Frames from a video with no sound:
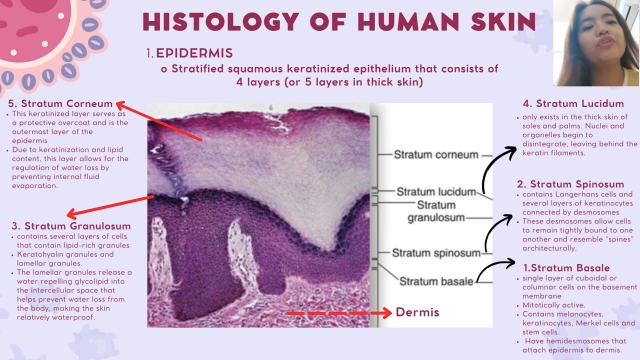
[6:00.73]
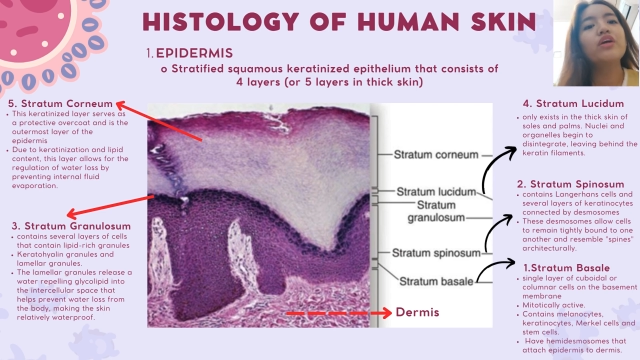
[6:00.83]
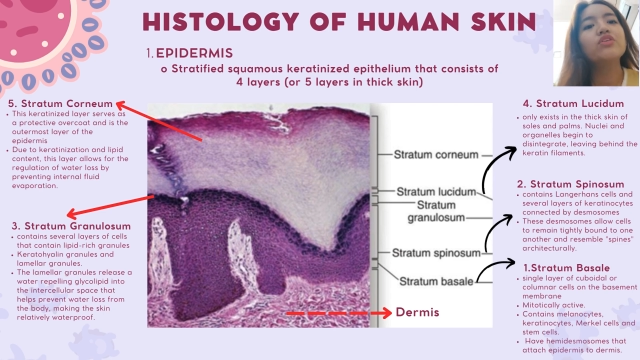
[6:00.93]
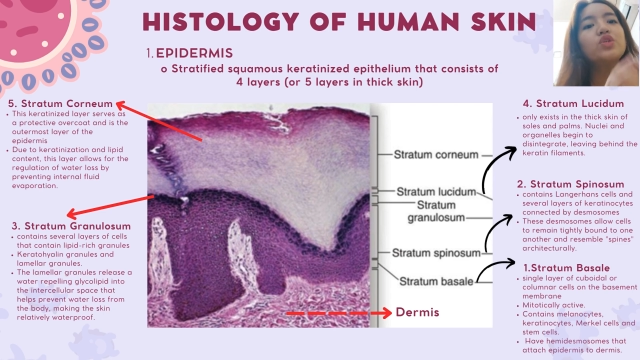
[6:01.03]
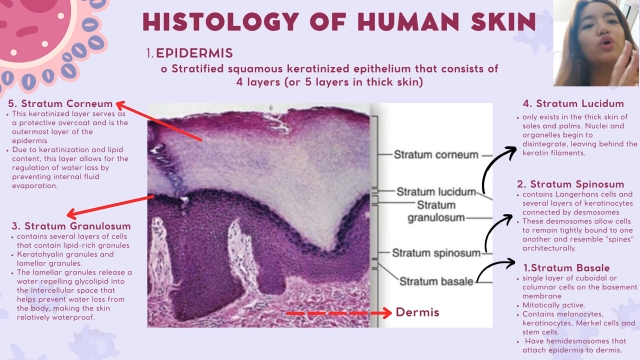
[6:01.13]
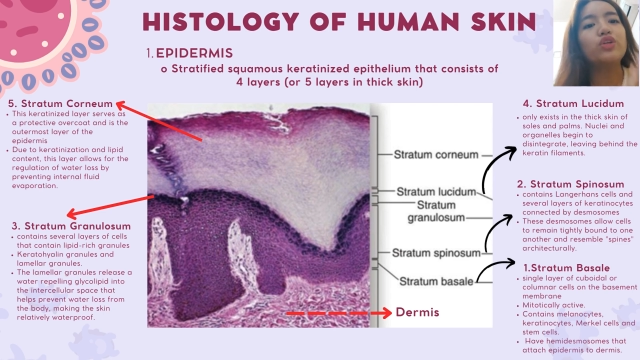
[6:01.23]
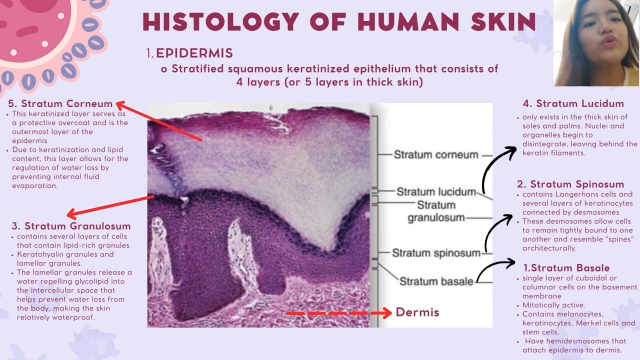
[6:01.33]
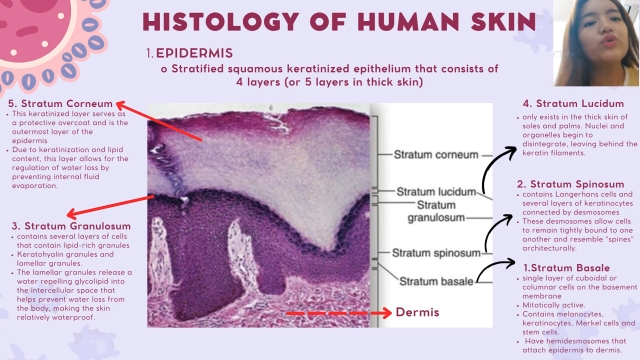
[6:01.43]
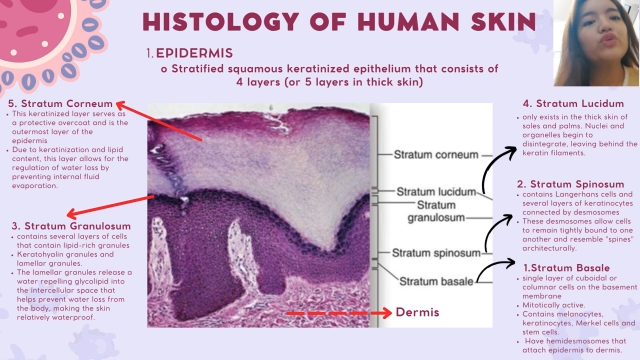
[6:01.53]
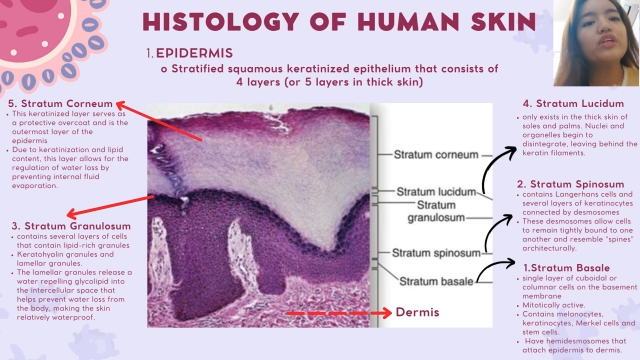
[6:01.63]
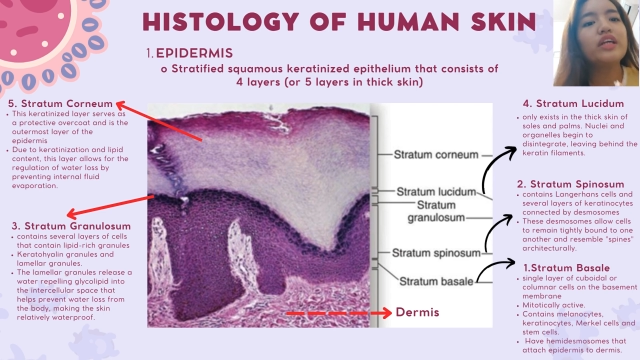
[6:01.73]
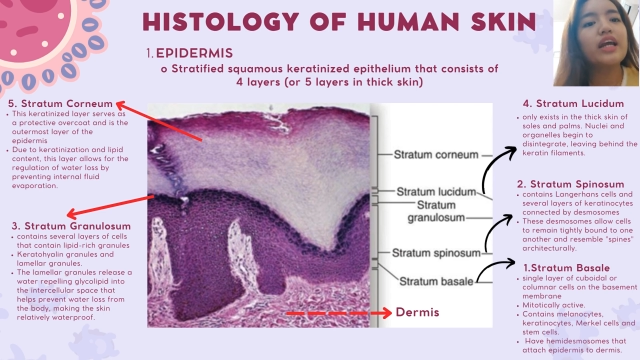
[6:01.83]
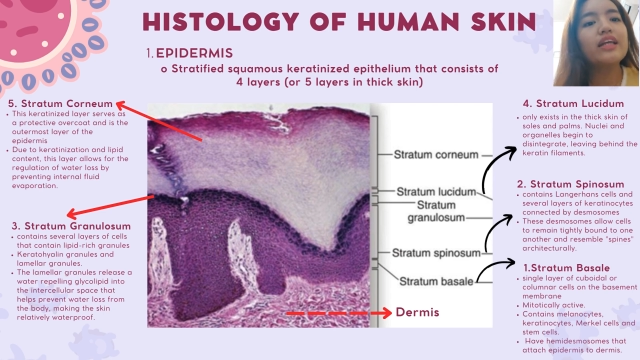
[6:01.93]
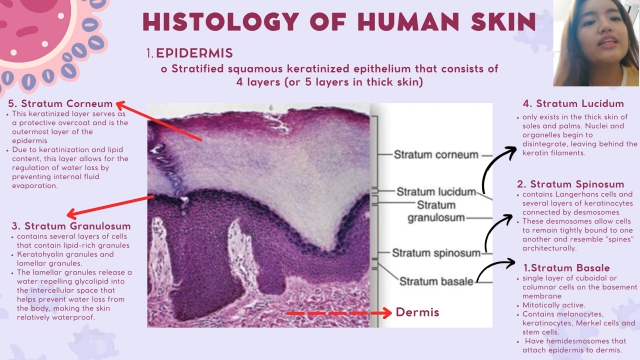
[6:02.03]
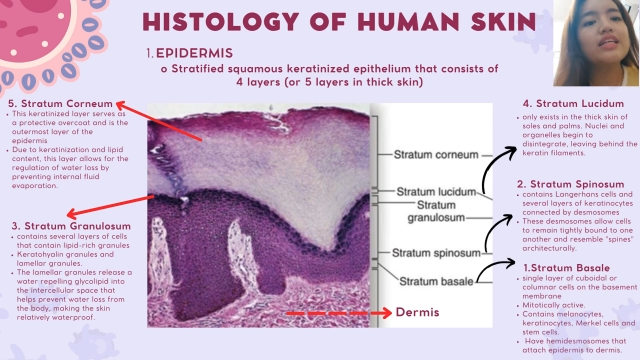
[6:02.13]
So due to the
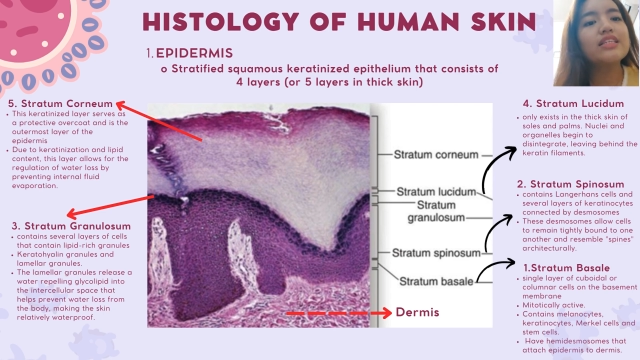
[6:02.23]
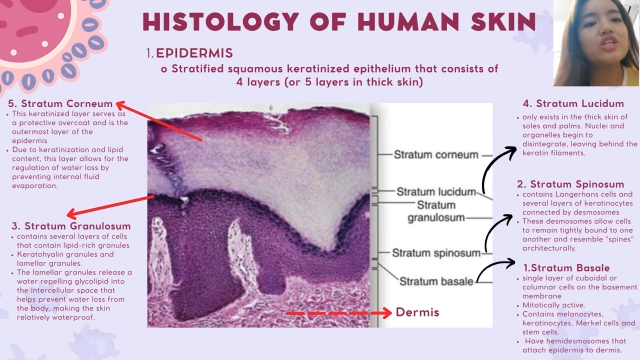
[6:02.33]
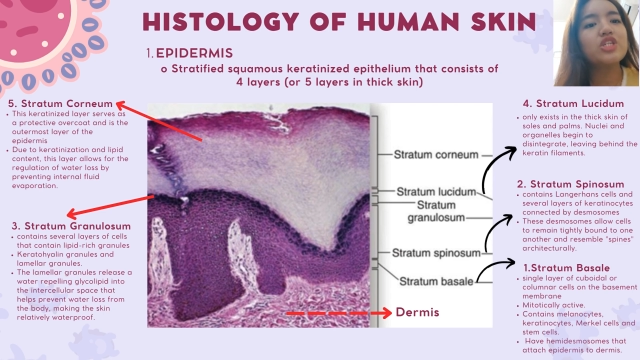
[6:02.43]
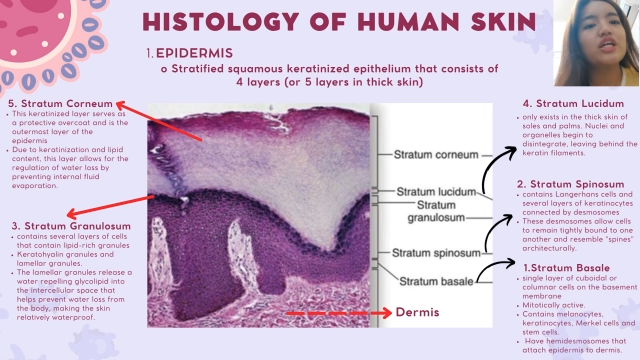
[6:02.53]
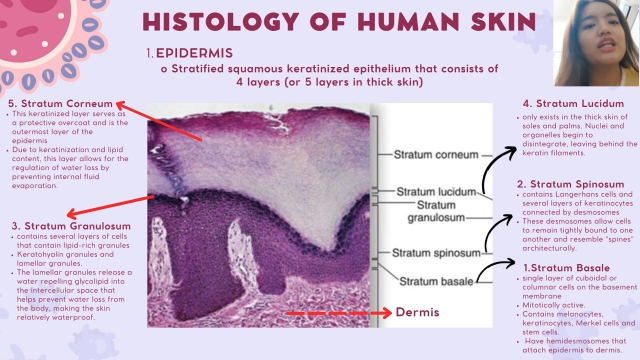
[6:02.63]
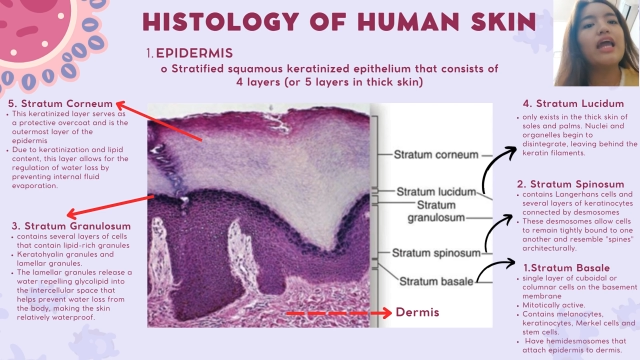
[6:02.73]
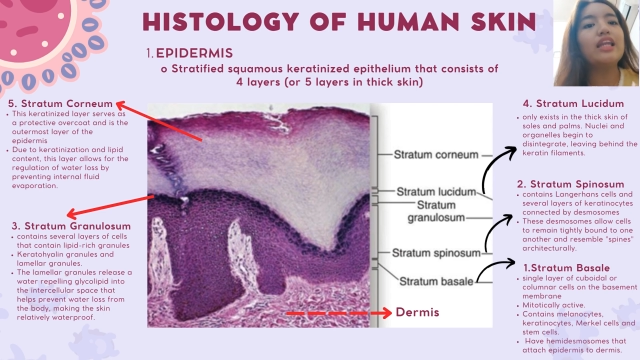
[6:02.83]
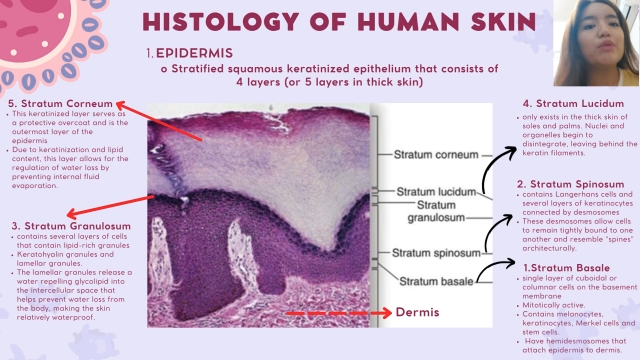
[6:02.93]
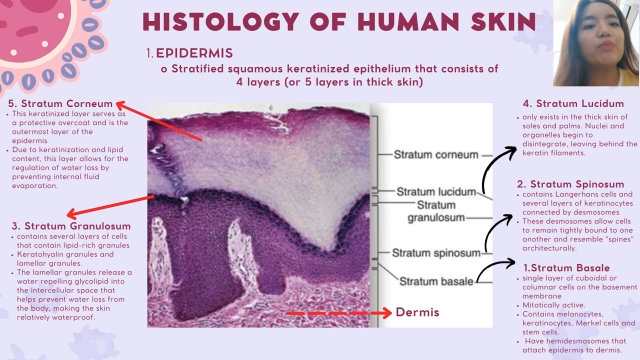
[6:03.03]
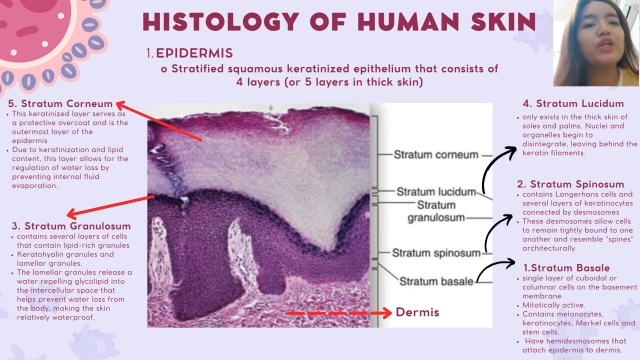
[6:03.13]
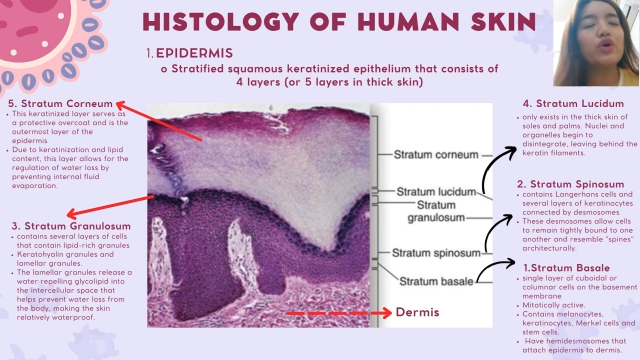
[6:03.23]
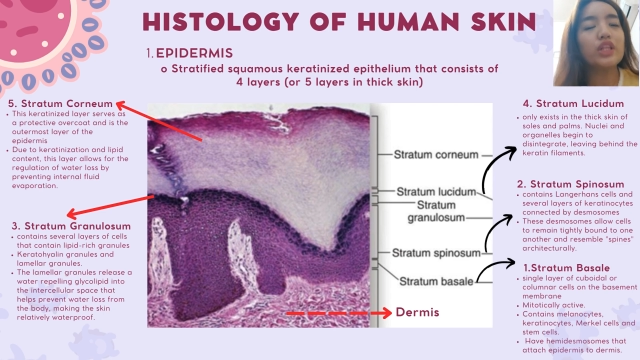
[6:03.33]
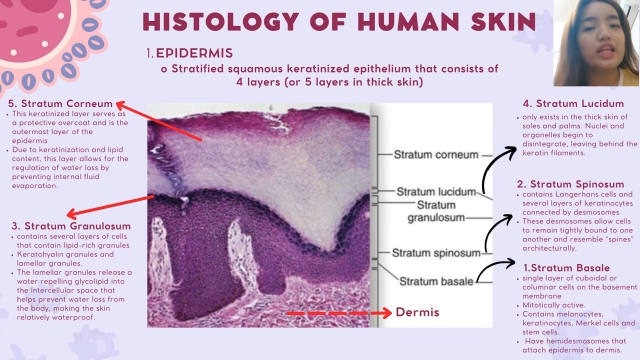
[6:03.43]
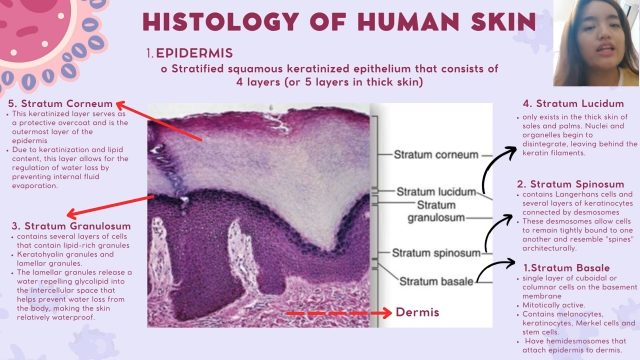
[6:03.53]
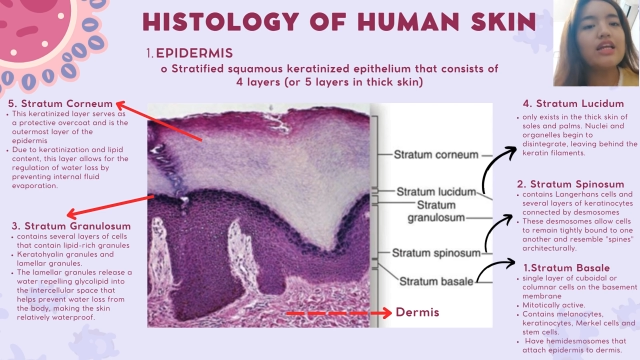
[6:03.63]
keratinization and lipid
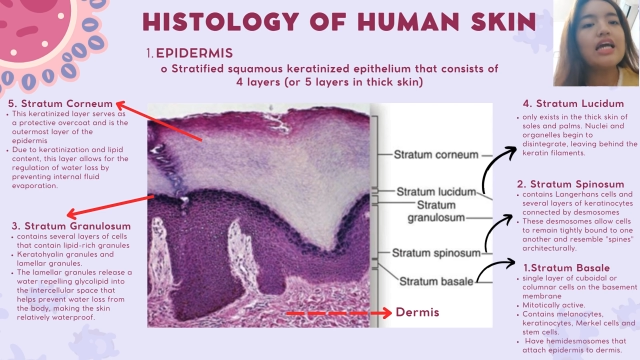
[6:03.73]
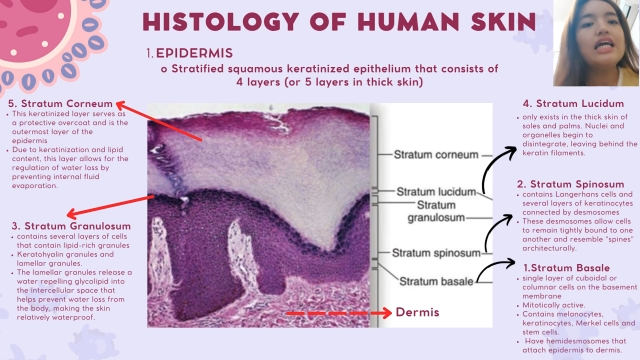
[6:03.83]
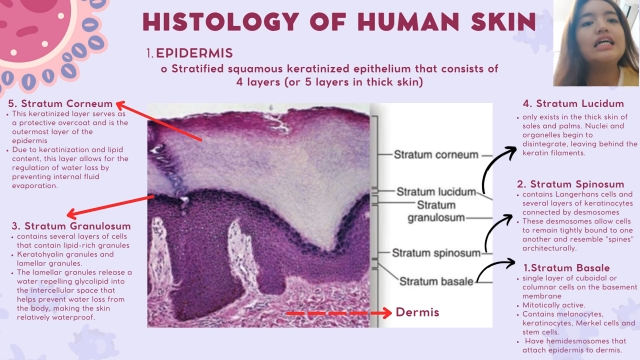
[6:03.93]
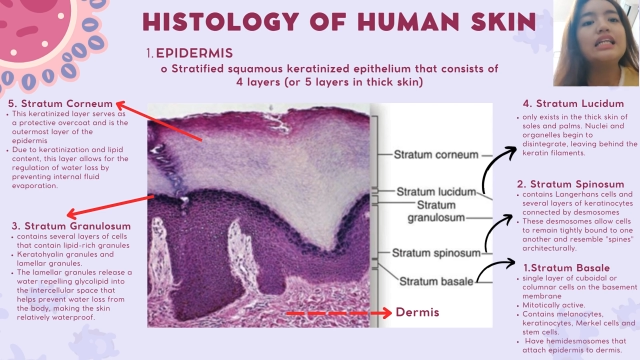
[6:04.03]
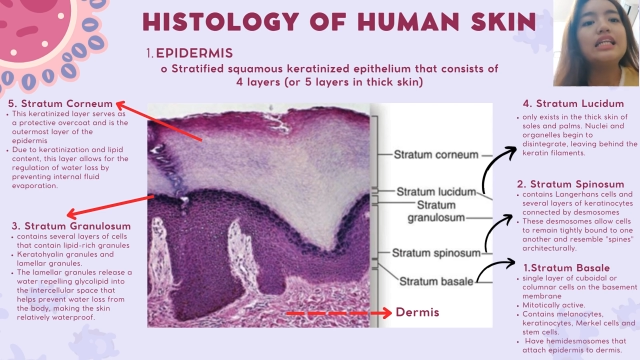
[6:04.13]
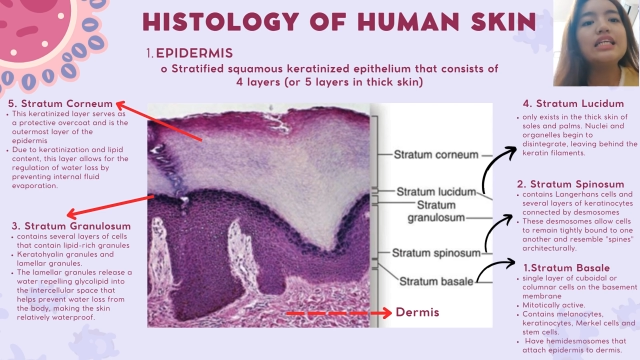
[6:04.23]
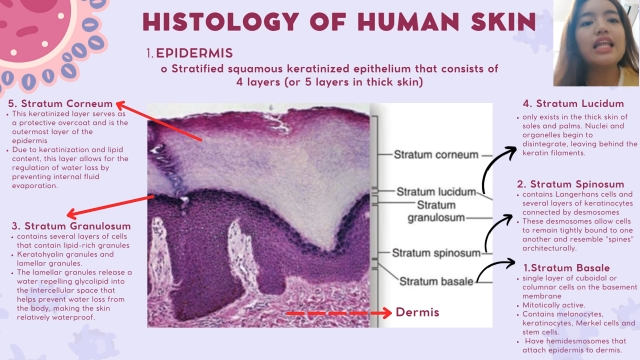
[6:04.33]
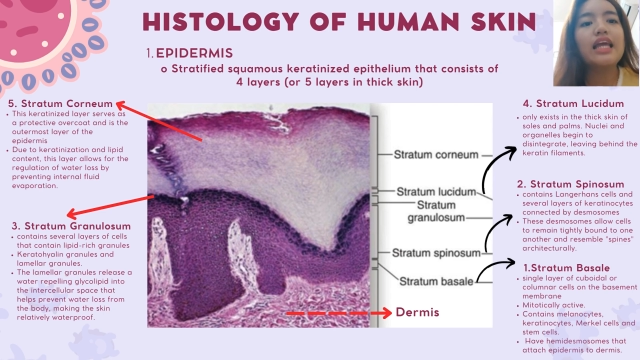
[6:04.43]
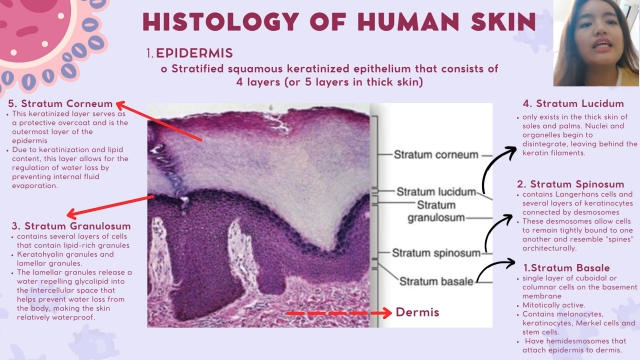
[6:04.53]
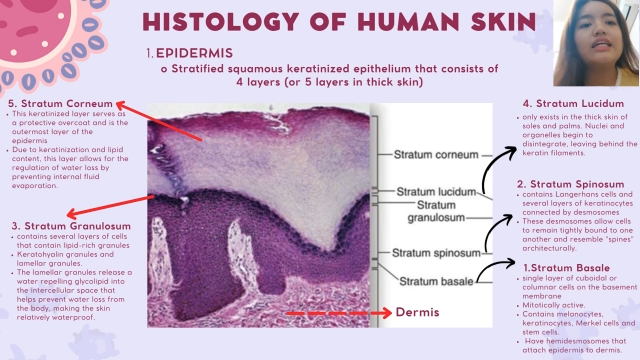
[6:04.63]
content, this layer